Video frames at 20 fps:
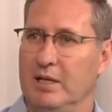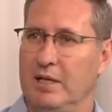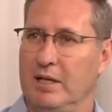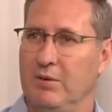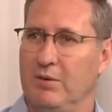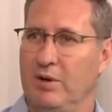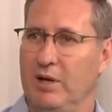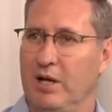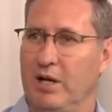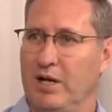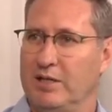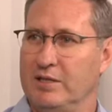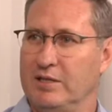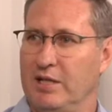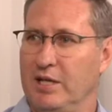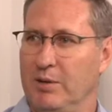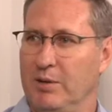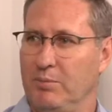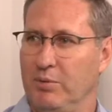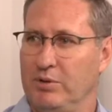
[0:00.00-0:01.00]
he realized that
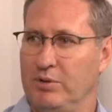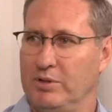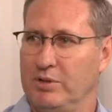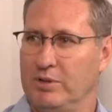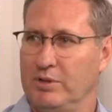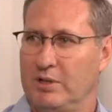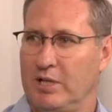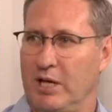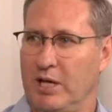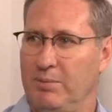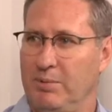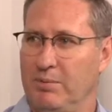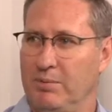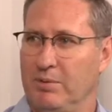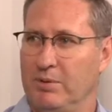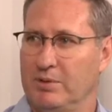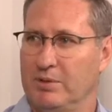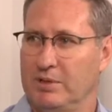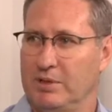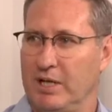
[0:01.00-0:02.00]
he had put
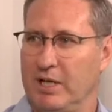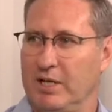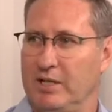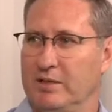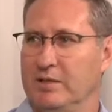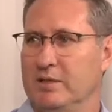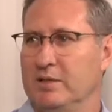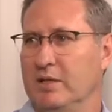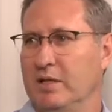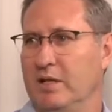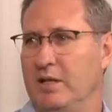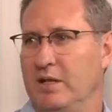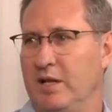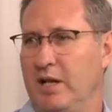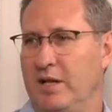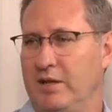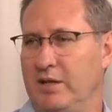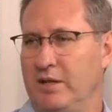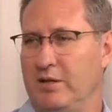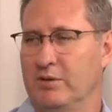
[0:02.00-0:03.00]
capable state and an
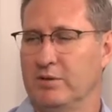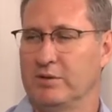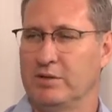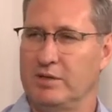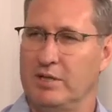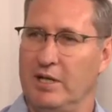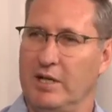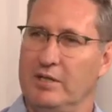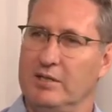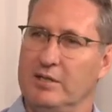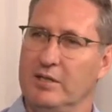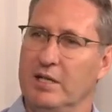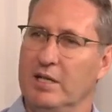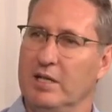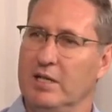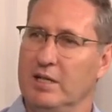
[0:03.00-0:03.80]
ethical state